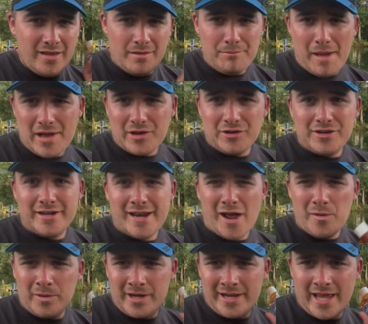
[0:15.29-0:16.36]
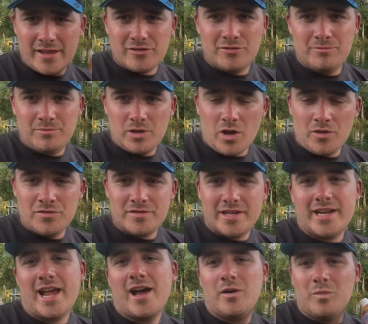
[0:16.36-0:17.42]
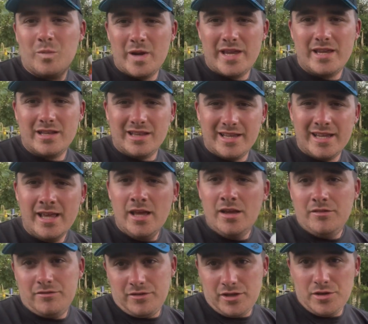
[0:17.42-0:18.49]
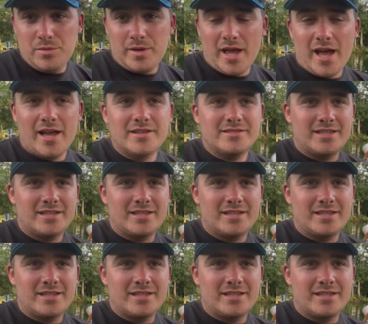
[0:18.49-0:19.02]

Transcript: Back on it now, we're going to get some content out weekly for you guys.